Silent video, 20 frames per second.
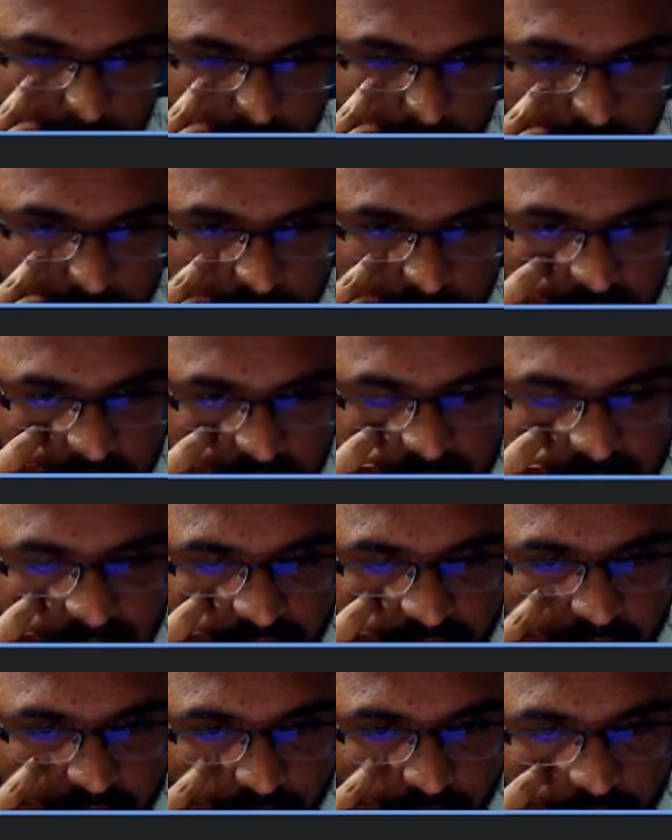That is given
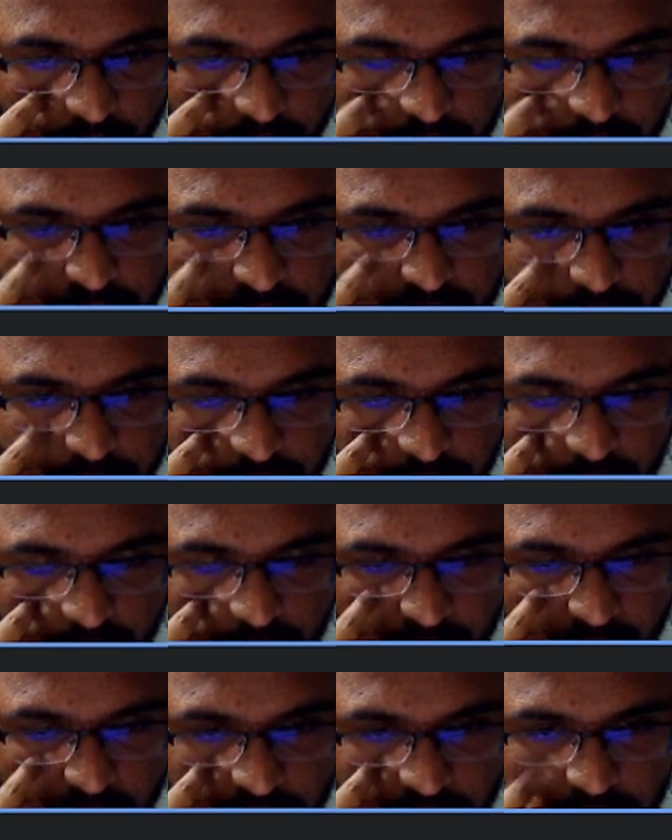for each particular
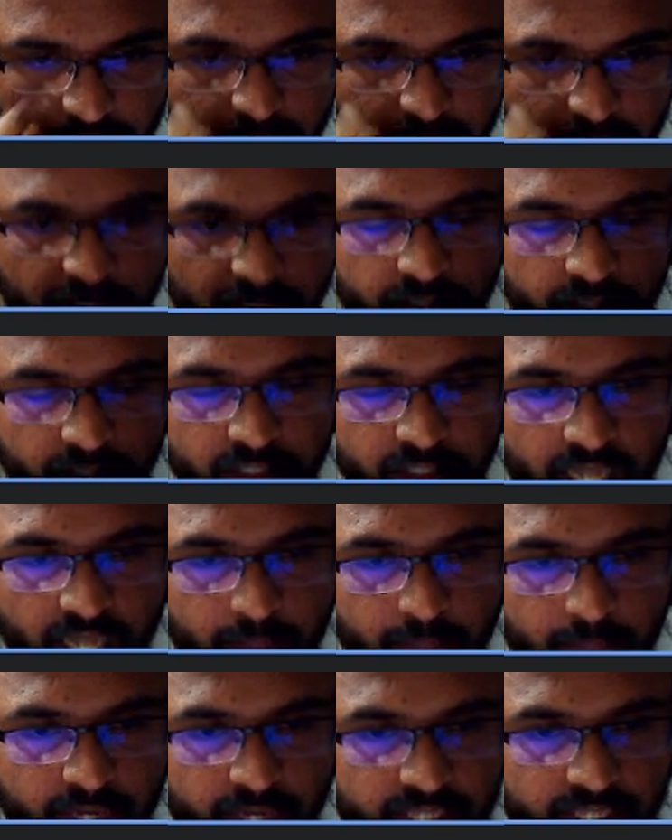item. Carbon
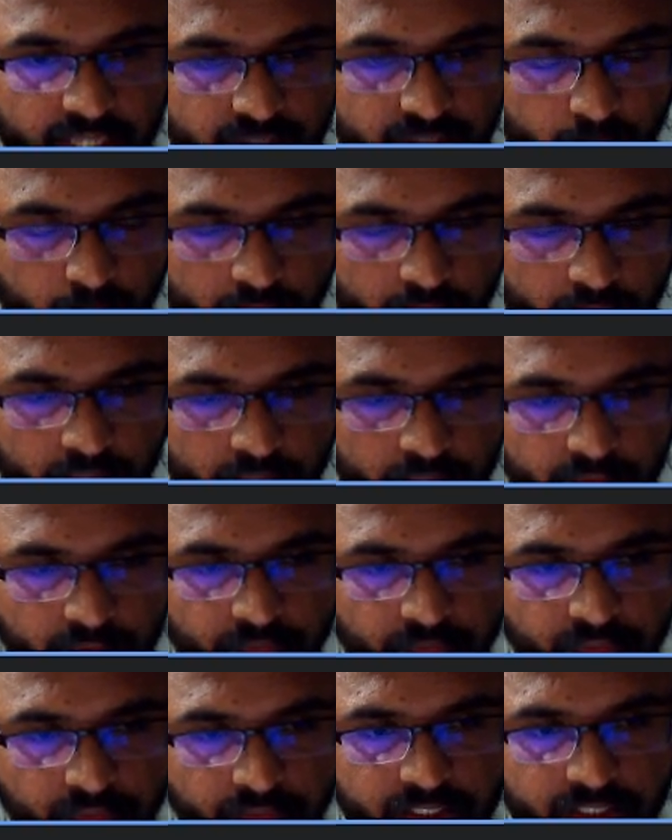has 12,
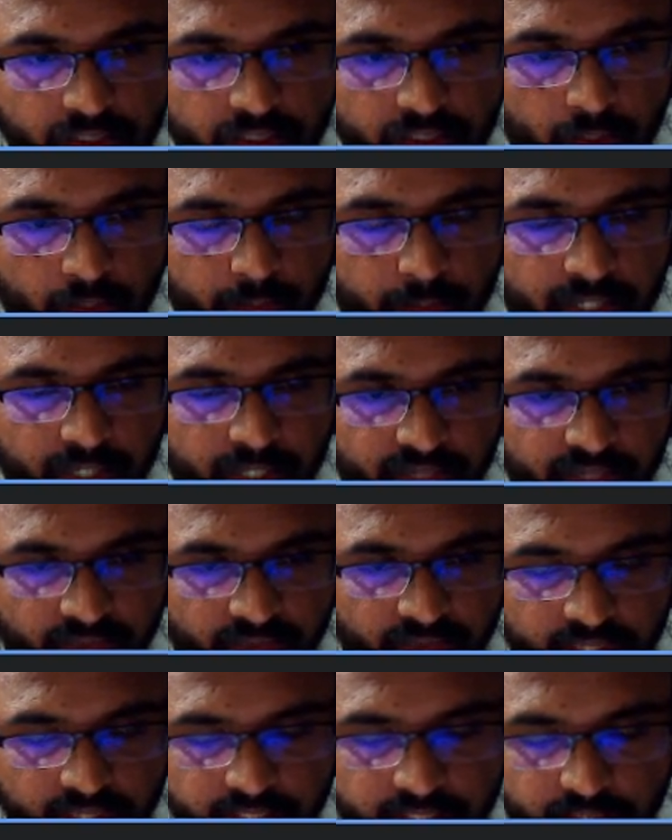which is all predefined
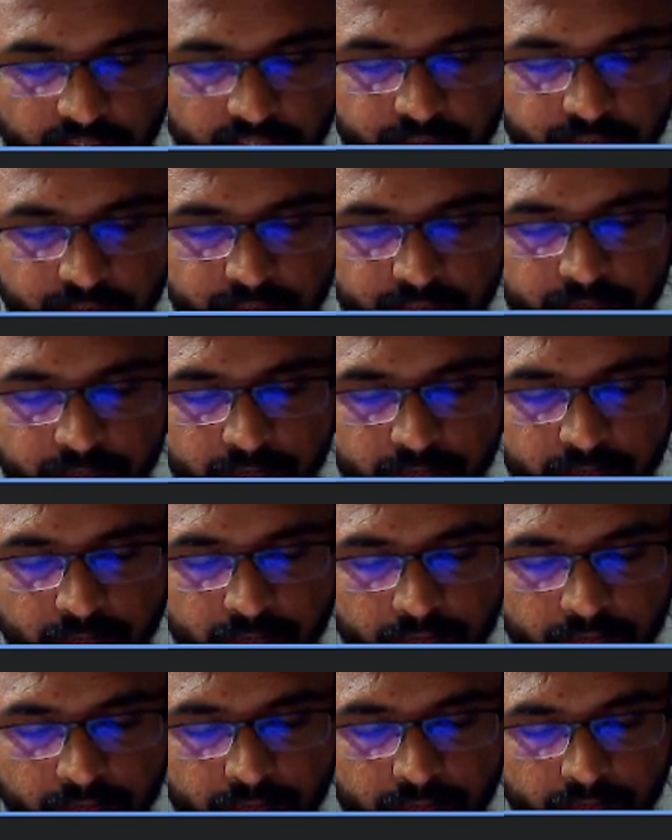thing.
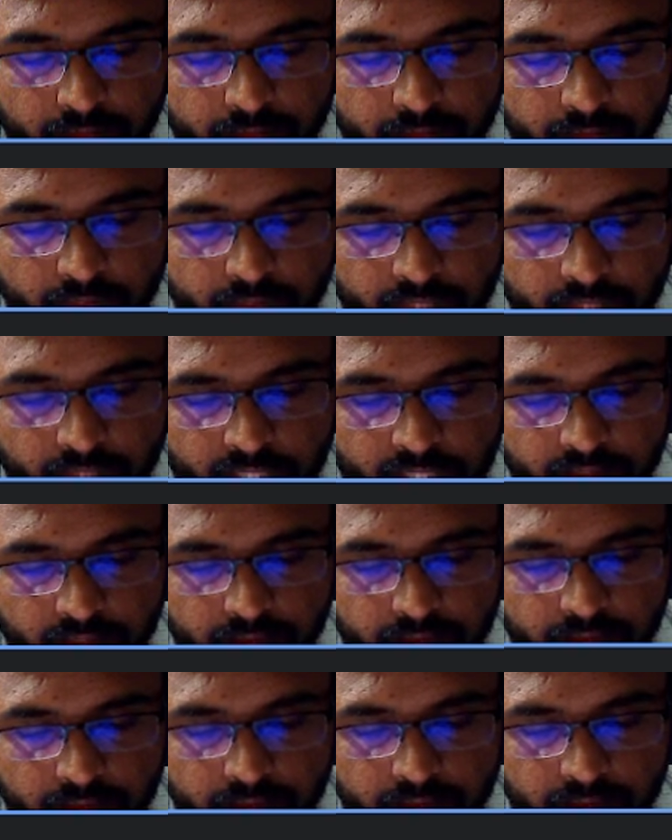So that
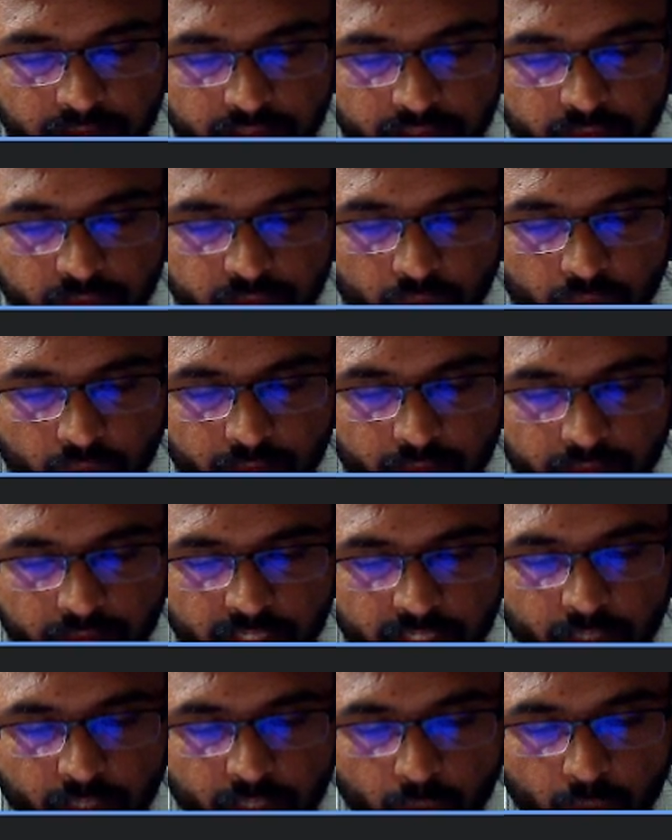is what, that
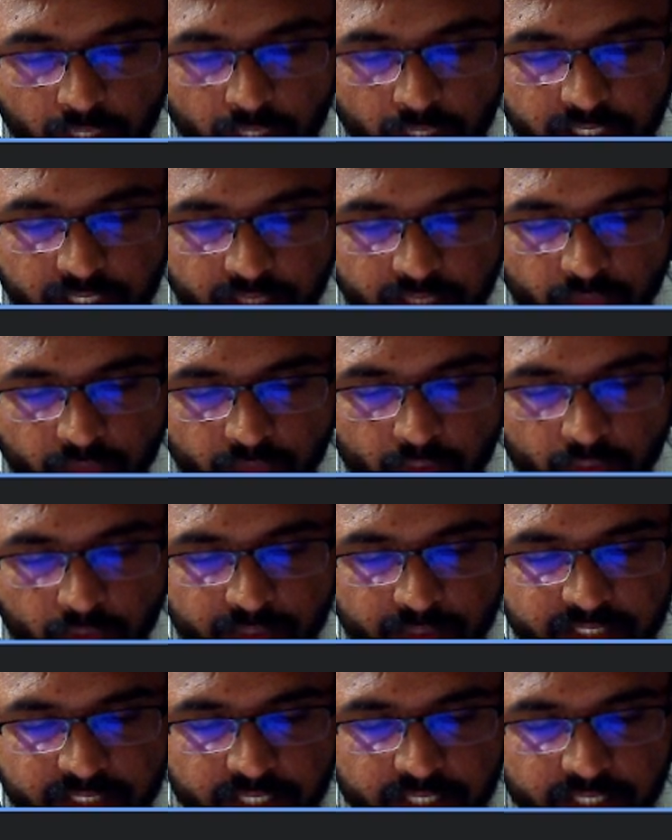total thing what we
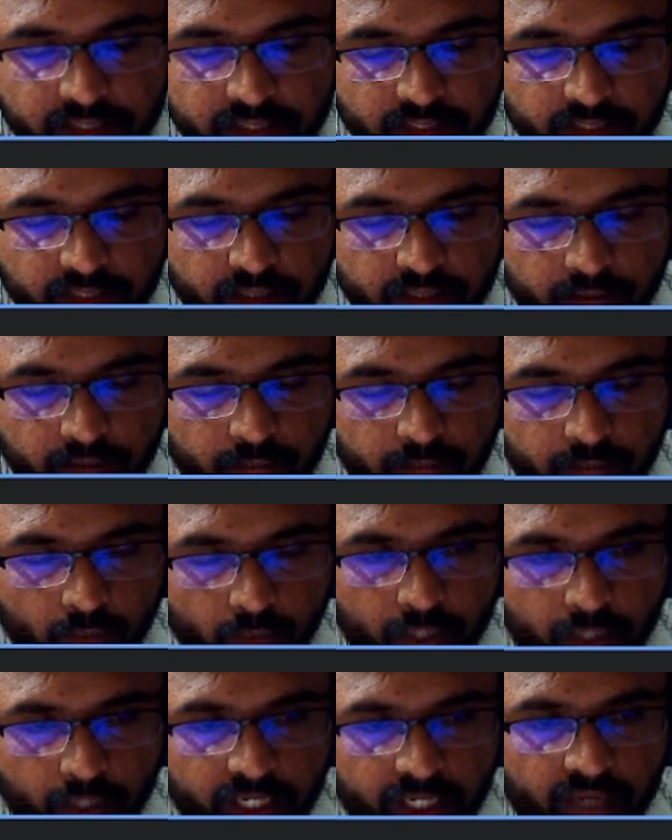say is
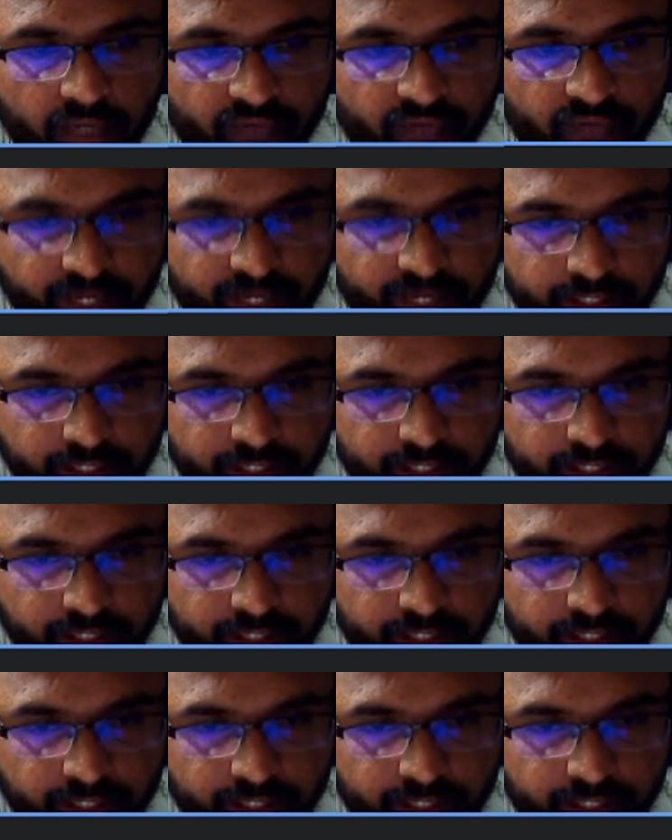molecular weight.